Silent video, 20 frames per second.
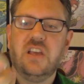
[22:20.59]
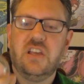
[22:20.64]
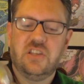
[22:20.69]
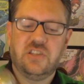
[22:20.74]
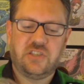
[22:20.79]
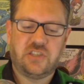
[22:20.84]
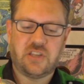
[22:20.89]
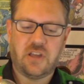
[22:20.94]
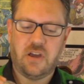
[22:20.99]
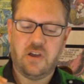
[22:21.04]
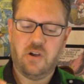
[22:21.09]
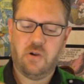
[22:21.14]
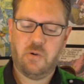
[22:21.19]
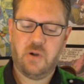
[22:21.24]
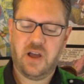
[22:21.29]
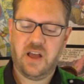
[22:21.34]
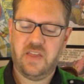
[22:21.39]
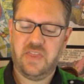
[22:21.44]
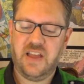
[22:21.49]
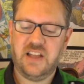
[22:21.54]

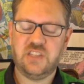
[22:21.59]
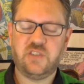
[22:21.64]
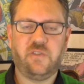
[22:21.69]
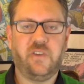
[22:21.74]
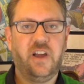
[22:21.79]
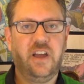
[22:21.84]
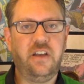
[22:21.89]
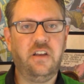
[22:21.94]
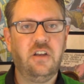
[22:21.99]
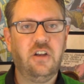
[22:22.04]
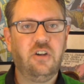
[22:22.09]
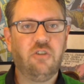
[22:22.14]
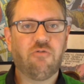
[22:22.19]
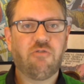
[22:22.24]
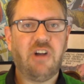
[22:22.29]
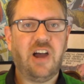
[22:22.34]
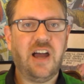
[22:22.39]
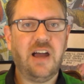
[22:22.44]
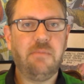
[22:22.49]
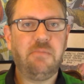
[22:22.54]
So that's fun.
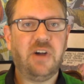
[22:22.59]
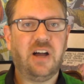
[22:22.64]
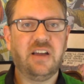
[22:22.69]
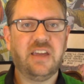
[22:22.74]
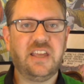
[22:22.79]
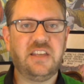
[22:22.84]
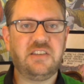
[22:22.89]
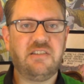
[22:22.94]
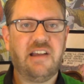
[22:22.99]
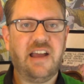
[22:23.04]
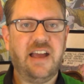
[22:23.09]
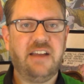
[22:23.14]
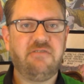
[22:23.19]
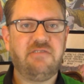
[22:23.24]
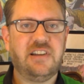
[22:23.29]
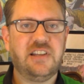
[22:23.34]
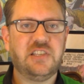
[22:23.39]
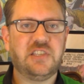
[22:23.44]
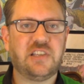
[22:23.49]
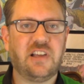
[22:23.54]
Rob, I'll get your
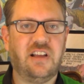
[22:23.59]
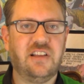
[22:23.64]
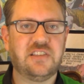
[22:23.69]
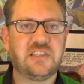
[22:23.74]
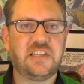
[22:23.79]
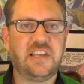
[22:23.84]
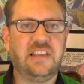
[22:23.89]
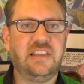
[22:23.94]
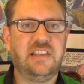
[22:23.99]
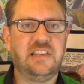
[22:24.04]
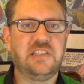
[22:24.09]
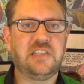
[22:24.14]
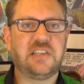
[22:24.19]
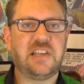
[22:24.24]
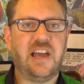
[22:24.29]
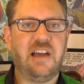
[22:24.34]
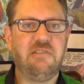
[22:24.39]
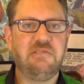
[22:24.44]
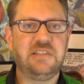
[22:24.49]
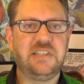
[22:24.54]
address. I'll send this
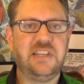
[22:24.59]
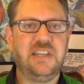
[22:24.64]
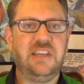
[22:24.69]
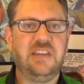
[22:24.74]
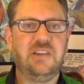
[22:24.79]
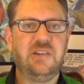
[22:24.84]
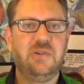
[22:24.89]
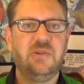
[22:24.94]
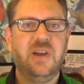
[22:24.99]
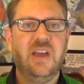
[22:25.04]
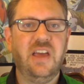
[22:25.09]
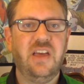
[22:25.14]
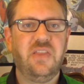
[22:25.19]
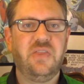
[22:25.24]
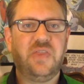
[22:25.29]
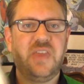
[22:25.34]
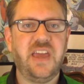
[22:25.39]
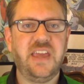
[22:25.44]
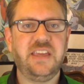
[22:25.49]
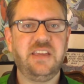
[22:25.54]
out to you.
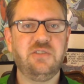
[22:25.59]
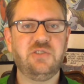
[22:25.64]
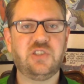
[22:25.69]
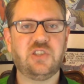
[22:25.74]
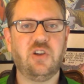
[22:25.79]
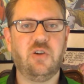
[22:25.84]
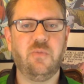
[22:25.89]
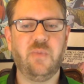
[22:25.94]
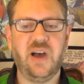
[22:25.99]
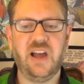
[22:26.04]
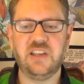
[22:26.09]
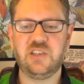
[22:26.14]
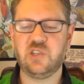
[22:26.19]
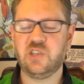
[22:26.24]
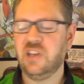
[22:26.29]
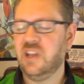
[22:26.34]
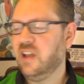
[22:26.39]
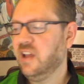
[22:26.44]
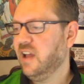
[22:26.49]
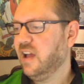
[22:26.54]
Thank you so
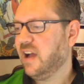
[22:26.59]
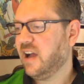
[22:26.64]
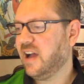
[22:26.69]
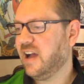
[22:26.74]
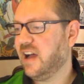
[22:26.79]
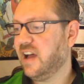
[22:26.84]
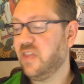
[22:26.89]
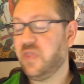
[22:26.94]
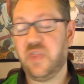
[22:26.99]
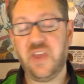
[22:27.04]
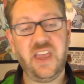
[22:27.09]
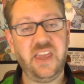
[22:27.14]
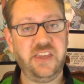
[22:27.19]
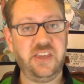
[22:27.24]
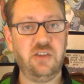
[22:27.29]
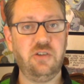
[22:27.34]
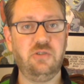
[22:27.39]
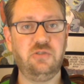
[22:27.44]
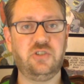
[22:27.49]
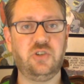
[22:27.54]
much. Thank
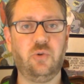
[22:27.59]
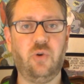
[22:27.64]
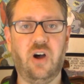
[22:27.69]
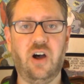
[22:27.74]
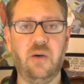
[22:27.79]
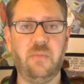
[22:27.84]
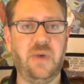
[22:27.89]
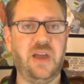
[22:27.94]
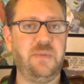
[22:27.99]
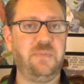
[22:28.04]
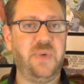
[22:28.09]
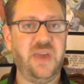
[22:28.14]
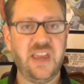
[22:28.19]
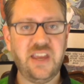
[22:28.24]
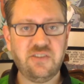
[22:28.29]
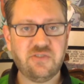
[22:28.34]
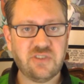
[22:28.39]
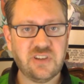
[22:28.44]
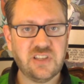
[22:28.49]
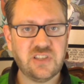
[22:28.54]
you to all my
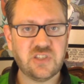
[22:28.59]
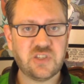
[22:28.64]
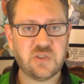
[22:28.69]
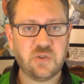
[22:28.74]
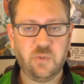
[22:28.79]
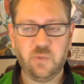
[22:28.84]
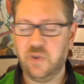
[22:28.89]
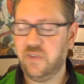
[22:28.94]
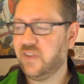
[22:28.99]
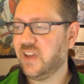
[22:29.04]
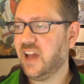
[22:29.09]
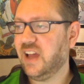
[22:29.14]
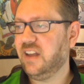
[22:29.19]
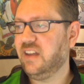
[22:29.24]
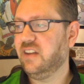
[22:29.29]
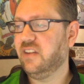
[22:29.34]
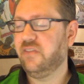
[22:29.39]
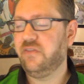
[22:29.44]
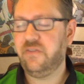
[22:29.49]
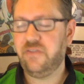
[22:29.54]
patrons. We've
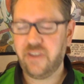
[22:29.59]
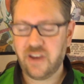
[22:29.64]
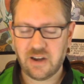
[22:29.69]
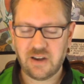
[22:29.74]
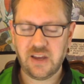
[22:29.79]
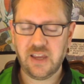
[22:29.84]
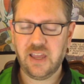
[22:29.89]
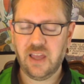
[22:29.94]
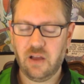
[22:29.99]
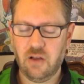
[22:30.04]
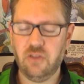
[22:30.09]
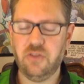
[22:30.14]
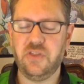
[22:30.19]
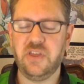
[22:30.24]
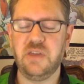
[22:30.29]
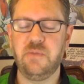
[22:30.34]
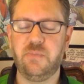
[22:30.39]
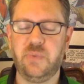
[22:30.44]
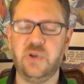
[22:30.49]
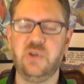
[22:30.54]
gotten a very
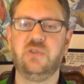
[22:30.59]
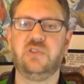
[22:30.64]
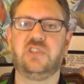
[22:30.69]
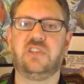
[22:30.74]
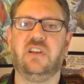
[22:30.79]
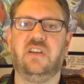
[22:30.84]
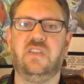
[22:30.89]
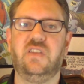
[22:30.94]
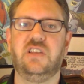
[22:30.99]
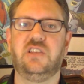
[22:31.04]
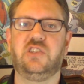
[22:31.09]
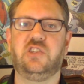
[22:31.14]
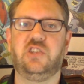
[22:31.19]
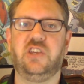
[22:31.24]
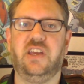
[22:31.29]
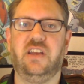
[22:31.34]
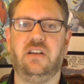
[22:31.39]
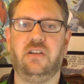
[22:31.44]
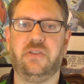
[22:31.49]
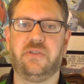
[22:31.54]
healthy boost on this
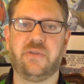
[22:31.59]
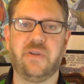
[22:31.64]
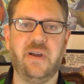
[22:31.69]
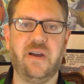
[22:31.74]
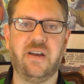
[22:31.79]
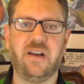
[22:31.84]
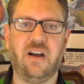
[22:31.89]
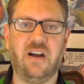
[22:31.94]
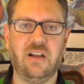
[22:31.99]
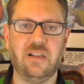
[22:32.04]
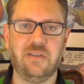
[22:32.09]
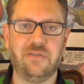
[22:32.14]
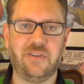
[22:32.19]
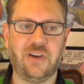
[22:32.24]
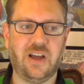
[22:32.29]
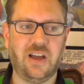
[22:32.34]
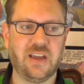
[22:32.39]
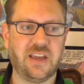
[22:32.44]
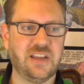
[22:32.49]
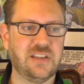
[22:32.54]
channel throughout all of
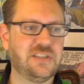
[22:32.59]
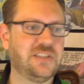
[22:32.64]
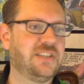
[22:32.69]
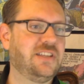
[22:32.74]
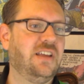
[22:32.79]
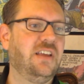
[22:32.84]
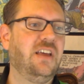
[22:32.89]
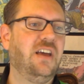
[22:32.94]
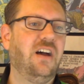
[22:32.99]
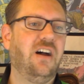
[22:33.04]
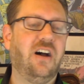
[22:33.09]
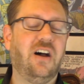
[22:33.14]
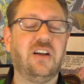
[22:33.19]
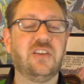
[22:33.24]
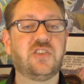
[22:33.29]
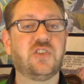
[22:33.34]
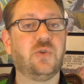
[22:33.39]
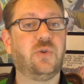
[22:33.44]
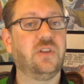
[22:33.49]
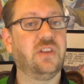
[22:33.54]
August.
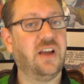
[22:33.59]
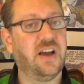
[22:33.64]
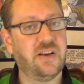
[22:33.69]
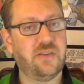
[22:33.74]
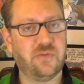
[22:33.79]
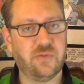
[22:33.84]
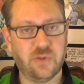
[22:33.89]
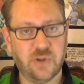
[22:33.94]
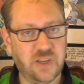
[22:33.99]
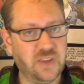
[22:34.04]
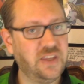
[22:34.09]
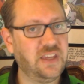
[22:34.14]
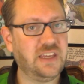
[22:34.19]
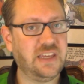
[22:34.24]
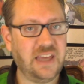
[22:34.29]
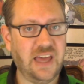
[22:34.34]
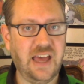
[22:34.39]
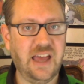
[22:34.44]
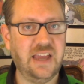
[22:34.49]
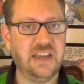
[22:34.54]
Also a lot of really
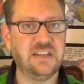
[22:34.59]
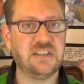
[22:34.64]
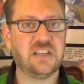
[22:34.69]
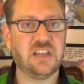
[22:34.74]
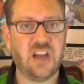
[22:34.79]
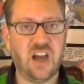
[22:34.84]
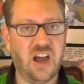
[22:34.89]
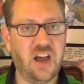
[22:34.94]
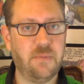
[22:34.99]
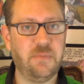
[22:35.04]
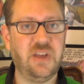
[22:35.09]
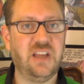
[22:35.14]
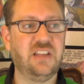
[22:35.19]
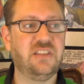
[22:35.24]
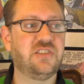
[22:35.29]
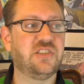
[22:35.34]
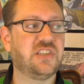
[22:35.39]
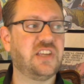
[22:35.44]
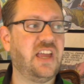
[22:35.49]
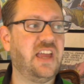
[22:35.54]
kind
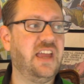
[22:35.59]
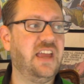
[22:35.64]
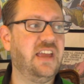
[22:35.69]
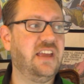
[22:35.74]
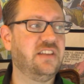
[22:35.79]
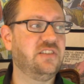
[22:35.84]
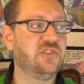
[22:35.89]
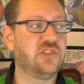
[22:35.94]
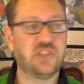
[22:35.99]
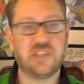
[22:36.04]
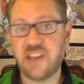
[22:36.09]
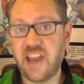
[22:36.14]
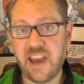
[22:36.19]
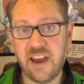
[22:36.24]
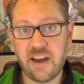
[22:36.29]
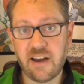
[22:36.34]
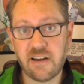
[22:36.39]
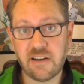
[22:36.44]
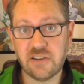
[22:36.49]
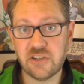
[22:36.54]
comments and
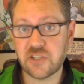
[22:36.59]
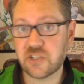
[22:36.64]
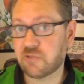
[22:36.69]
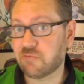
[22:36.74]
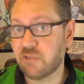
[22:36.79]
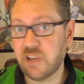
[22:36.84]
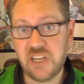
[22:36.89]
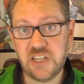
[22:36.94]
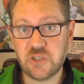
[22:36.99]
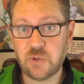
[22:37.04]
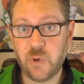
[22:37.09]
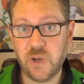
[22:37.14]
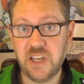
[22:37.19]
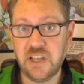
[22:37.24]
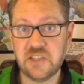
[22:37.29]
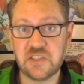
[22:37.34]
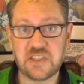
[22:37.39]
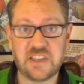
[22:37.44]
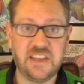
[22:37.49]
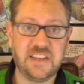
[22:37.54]
shares,
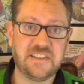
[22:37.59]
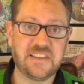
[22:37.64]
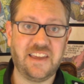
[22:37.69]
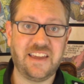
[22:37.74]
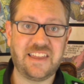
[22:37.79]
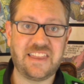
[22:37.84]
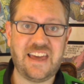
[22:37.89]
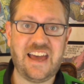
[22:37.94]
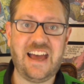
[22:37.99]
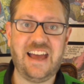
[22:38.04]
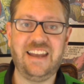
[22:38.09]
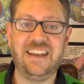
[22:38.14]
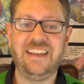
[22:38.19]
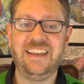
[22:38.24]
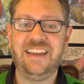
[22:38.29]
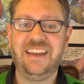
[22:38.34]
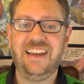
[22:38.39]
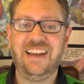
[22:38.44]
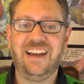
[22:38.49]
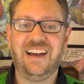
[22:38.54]
retweets, things like that
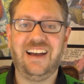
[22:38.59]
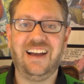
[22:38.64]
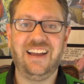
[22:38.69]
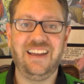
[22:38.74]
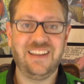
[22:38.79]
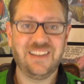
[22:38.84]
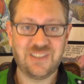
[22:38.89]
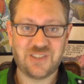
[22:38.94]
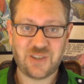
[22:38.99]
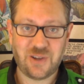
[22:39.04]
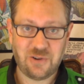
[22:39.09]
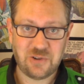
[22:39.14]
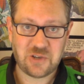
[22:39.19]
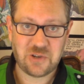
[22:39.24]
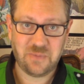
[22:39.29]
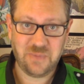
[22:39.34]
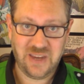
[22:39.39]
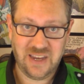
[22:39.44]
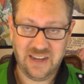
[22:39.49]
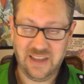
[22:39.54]
in
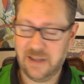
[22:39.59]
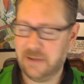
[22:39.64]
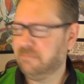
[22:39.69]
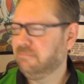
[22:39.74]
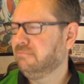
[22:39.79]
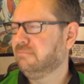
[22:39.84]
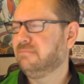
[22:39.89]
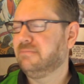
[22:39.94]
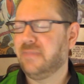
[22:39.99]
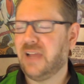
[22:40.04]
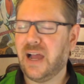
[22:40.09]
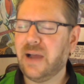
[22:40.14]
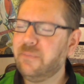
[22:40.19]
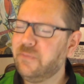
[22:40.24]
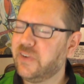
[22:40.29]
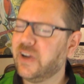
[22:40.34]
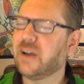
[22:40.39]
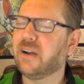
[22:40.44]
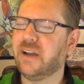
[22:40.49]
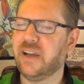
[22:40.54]
social media.
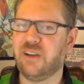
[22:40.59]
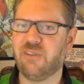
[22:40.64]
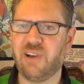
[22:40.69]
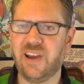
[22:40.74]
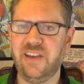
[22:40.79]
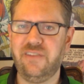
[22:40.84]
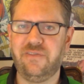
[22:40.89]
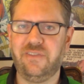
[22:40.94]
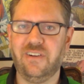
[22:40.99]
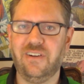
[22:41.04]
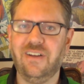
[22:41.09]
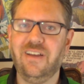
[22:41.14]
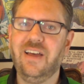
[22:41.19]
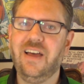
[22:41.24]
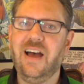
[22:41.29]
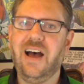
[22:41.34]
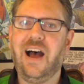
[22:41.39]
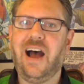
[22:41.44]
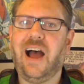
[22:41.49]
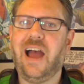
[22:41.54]
I'm very grateful.
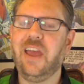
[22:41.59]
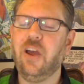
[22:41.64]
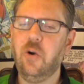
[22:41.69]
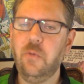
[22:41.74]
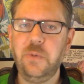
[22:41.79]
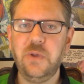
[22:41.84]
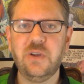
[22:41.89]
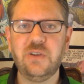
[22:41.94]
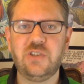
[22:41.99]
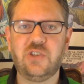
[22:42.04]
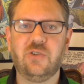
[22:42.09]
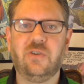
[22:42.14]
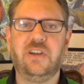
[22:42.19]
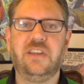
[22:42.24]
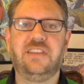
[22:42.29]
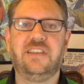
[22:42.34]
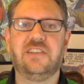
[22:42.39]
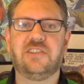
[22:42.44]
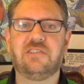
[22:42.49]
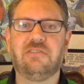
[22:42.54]
I hope you
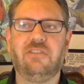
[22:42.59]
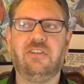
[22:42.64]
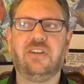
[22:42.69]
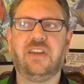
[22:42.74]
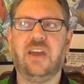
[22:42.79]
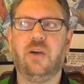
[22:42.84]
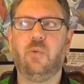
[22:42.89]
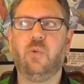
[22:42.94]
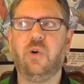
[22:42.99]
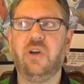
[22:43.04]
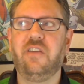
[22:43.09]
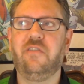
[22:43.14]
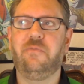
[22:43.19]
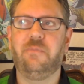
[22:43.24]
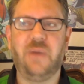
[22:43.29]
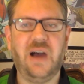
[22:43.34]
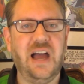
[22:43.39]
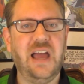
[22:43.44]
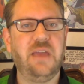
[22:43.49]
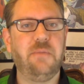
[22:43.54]
enjoyed this look at one of
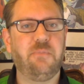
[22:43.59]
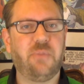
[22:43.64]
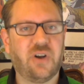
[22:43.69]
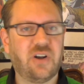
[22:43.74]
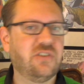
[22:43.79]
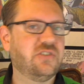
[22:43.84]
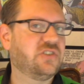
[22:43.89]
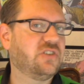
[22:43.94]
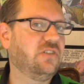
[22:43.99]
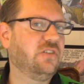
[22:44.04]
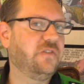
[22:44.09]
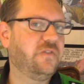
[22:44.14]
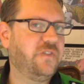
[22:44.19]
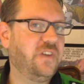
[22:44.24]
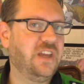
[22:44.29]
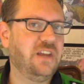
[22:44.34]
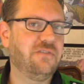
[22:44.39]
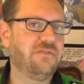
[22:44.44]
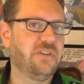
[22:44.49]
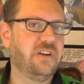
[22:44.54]
my personal
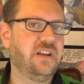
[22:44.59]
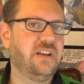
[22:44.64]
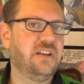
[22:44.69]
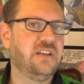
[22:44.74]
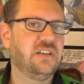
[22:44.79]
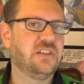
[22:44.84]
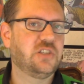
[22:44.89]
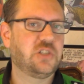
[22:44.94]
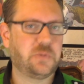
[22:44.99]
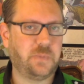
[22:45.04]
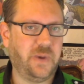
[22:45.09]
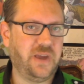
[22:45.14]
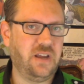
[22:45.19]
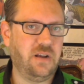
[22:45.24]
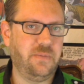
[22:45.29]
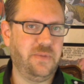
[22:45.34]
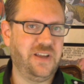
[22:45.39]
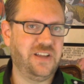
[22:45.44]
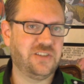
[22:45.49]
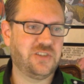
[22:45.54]
favorite
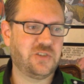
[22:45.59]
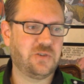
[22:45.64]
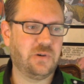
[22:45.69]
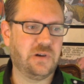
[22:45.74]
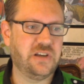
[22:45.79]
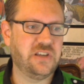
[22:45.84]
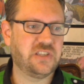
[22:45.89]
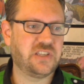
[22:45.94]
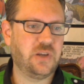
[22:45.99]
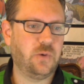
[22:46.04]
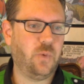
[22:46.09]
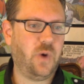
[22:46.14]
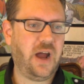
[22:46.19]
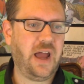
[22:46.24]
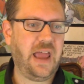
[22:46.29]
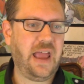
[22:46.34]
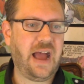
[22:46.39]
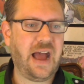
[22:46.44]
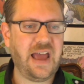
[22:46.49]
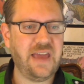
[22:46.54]
Spider-Man stories and
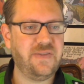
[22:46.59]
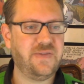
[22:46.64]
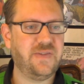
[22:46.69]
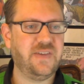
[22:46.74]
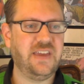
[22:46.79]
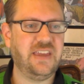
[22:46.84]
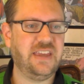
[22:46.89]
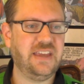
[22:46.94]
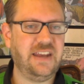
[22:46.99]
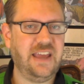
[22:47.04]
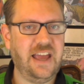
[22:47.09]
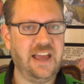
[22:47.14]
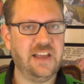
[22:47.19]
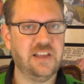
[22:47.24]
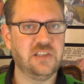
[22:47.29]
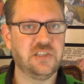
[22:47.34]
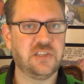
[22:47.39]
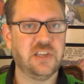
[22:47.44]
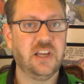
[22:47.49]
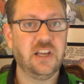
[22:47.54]
why I think it
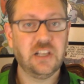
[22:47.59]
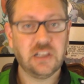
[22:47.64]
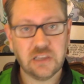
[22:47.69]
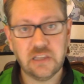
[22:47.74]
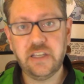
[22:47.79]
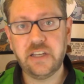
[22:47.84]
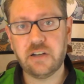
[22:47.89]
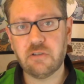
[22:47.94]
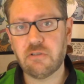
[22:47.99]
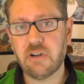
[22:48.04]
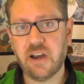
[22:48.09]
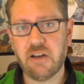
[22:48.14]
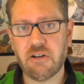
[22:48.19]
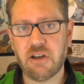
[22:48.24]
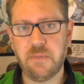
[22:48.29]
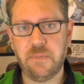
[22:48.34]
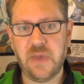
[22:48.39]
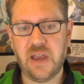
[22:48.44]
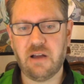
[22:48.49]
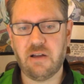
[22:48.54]
has
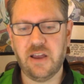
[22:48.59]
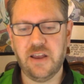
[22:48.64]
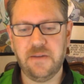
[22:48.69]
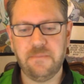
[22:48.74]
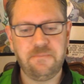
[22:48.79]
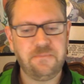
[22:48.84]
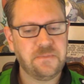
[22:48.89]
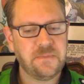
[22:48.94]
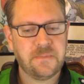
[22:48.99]
literary merit.